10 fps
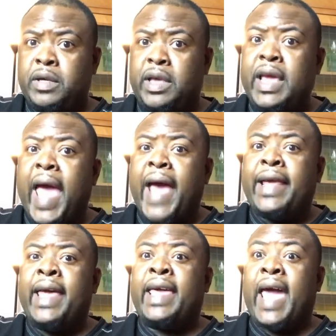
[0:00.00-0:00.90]
He had
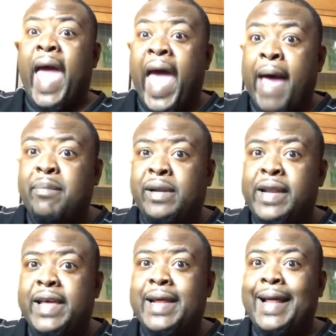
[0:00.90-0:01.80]
a
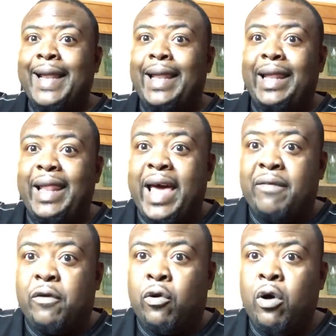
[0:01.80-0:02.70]
cabinet
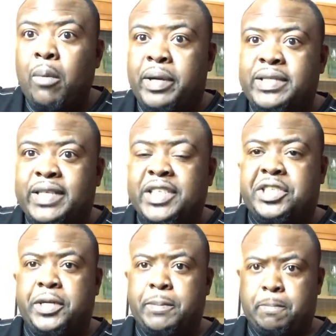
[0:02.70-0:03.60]
level
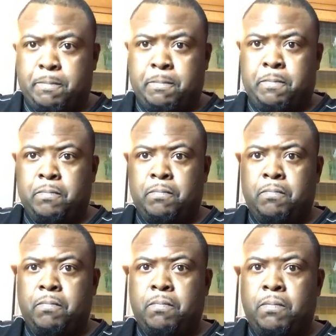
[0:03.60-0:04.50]
position.
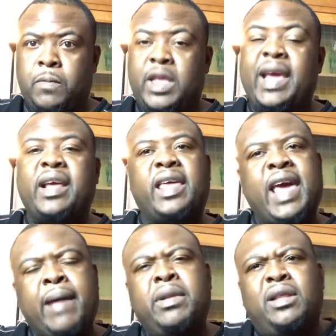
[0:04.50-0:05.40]
He had a
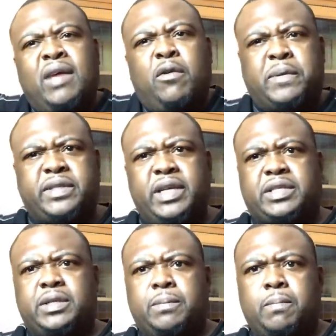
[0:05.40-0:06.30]
cabinet level
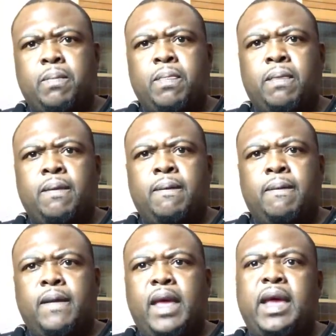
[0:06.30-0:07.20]
position.
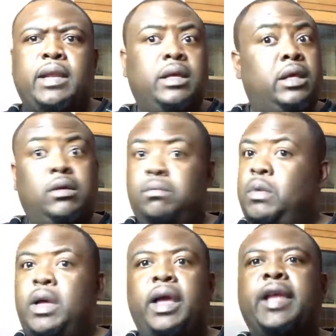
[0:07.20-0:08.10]
And
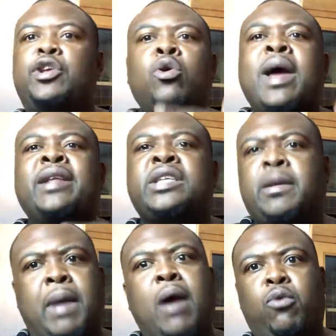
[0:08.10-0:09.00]
you don't got to
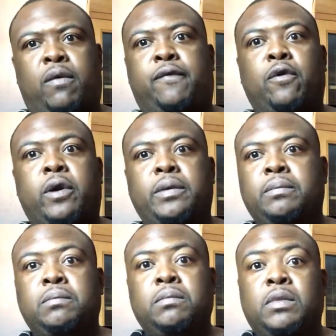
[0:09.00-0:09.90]
take my word for it.
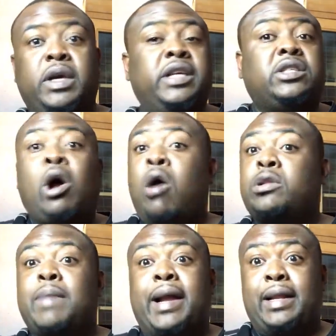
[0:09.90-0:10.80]
He's
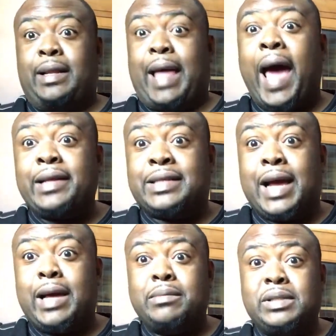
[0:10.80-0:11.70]
talked about it a lot of
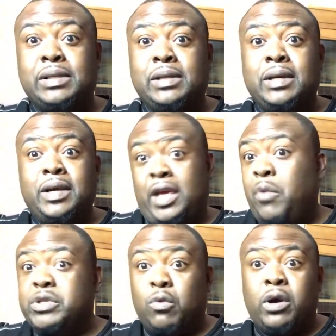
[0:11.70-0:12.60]
times. He
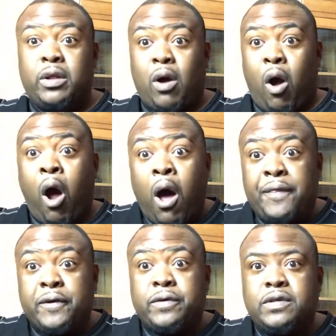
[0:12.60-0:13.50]
was one of the
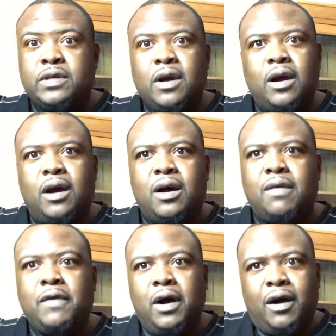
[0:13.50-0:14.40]
authors
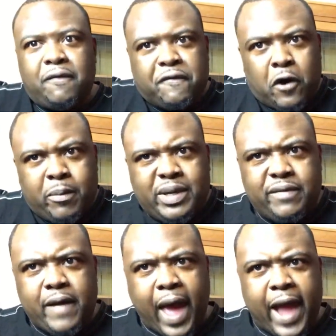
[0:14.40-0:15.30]
of
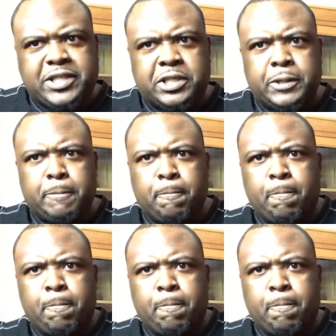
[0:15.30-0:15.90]
affirmative action.